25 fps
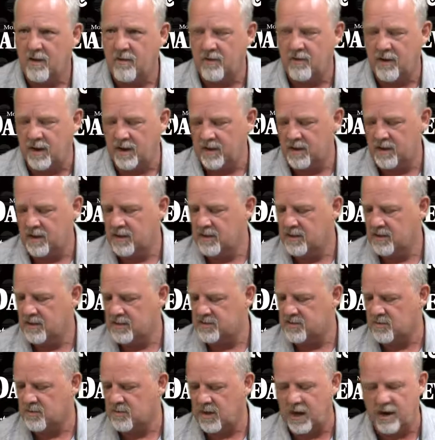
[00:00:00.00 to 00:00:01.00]
Right.
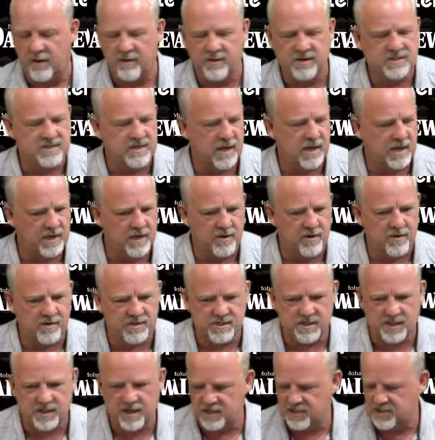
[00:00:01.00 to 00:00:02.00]
So Carrie's not here
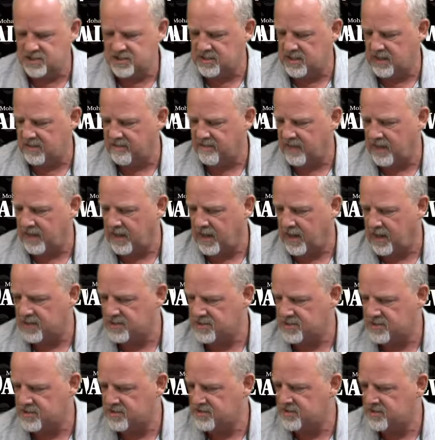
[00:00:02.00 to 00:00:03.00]
today. She's on
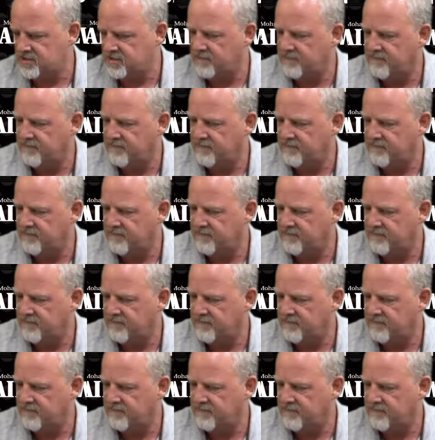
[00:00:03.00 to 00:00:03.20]
vacation,